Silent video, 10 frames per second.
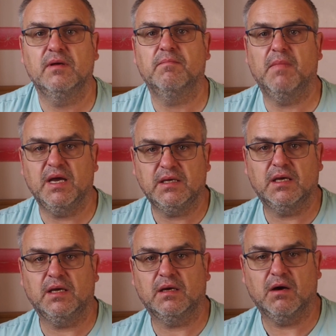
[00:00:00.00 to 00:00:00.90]

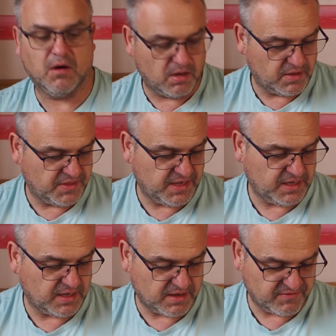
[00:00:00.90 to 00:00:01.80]
making
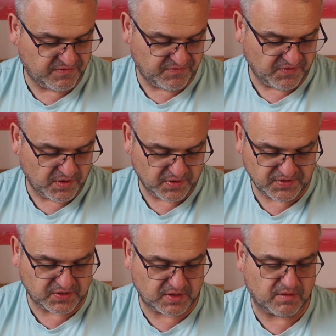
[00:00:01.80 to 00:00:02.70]
the
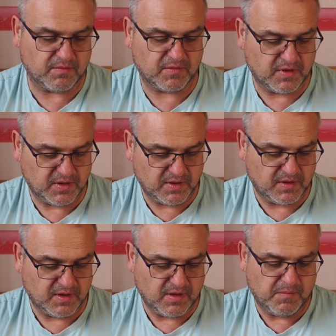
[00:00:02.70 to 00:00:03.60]
first
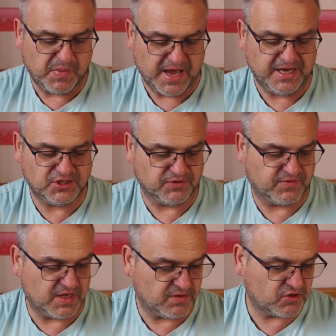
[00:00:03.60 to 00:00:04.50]
page of
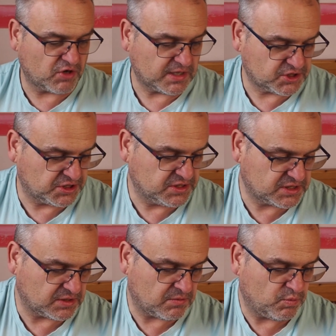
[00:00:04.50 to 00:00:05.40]
the instructions,
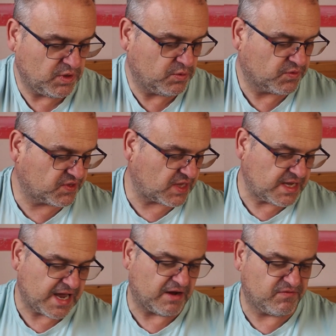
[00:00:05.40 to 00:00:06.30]
and we will see
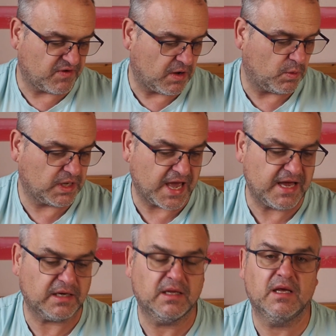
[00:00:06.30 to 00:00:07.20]
how far we
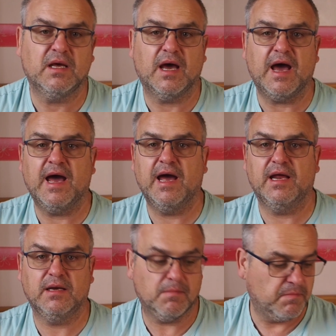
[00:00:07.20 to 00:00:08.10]
get,
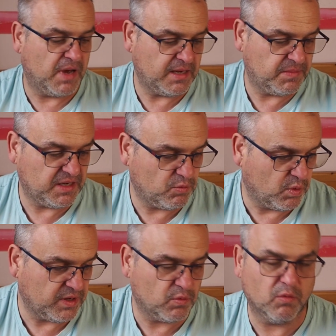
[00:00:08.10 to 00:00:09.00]
and maybe
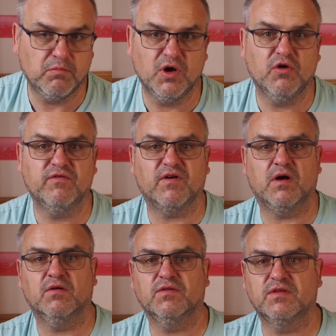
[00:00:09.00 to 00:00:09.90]
we will move
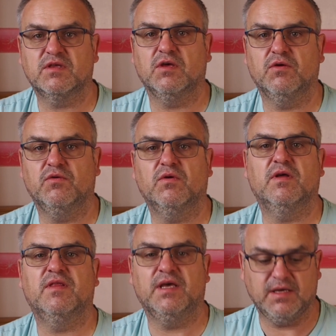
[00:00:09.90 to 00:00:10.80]
on to
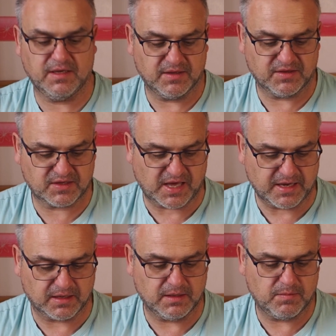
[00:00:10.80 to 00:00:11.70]
the
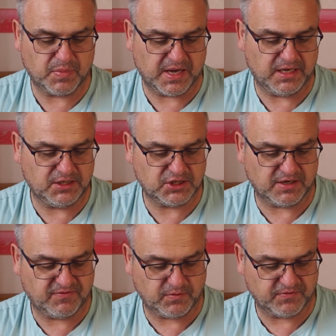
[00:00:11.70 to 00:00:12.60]
second page
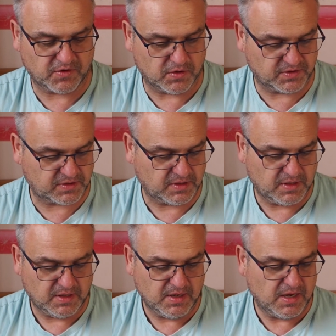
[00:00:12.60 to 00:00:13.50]
if we've got
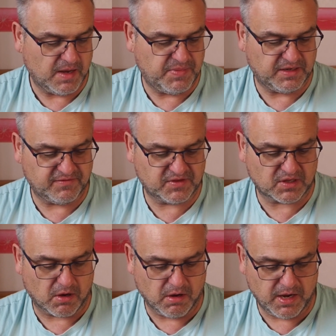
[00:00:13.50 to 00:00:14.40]
a bit of
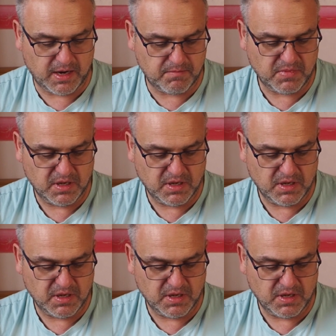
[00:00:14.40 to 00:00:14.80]
time.